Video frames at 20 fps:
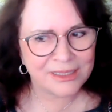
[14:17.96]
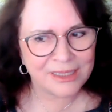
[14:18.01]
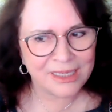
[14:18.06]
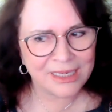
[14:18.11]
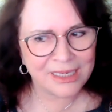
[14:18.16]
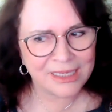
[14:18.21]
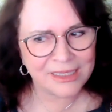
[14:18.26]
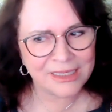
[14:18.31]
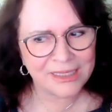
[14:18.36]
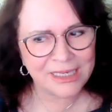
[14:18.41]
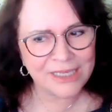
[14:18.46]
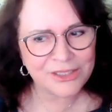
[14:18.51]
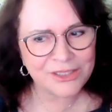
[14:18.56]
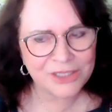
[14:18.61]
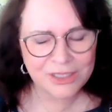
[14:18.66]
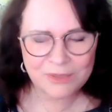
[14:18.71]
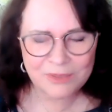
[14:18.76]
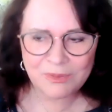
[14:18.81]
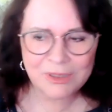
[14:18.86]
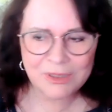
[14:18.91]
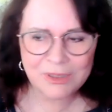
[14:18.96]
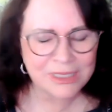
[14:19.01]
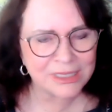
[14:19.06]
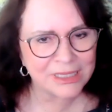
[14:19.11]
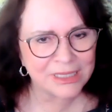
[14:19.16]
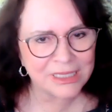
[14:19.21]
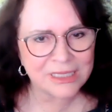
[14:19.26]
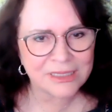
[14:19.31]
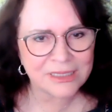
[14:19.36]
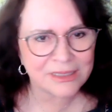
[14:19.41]
and he just
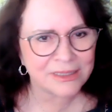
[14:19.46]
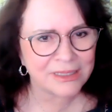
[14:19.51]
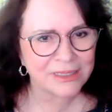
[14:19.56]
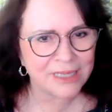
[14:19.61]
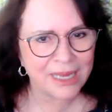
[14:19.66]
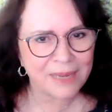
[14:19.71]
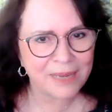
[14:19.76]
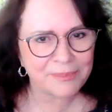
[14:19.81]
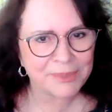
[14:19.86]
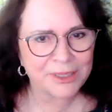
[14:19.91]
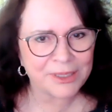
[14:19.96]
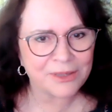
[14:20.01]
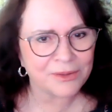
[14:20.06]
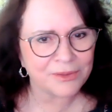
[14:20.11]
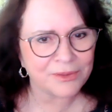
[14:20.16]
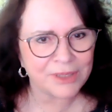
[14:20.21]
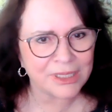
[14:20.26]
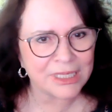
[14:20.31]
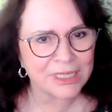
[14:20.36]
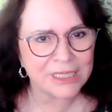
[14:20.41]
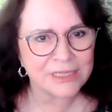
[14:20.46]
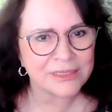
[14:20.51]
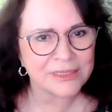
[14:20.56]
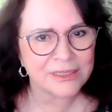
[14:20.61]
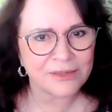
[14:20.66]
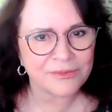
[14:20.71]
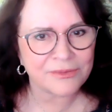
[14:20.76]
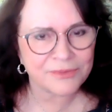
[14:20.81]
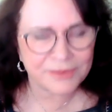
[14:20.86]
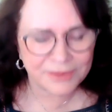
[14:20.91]
wasn't his happy-go-lucky
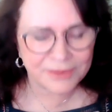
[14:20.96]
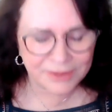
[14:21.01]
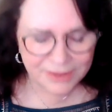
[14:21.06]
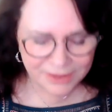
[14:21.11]
self.